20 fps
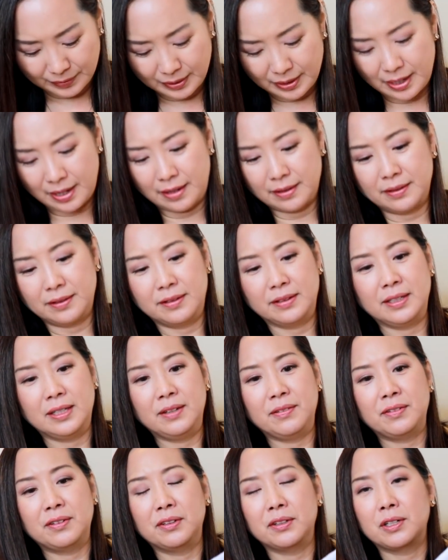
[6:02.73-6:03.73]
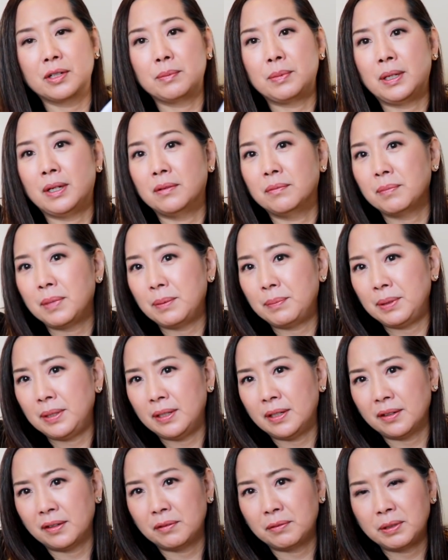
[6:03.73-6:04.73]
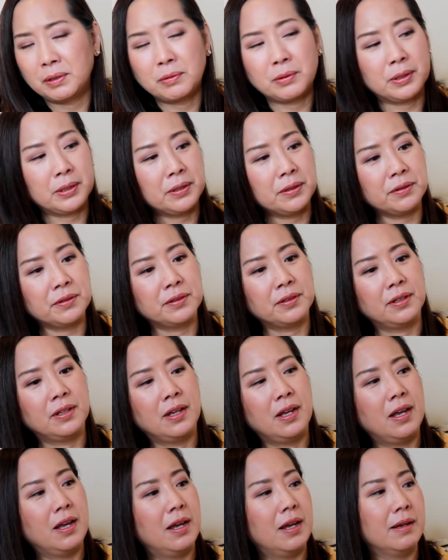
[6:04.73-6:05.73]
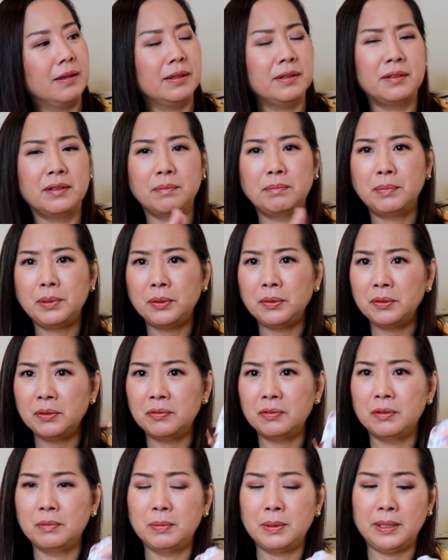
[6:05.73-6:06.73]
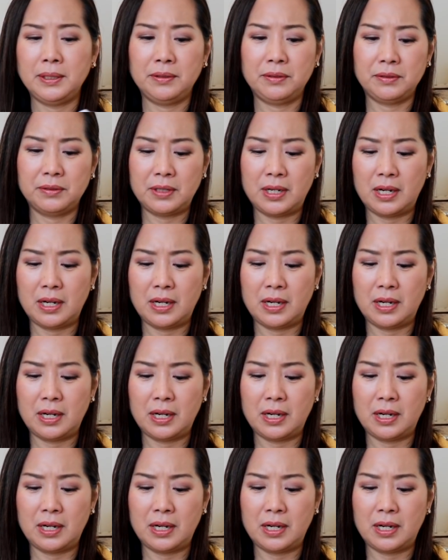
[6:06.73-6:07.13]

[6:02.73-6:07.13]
Yeah, the sleeves look about maybe 3/4. This is a beautiful blazer,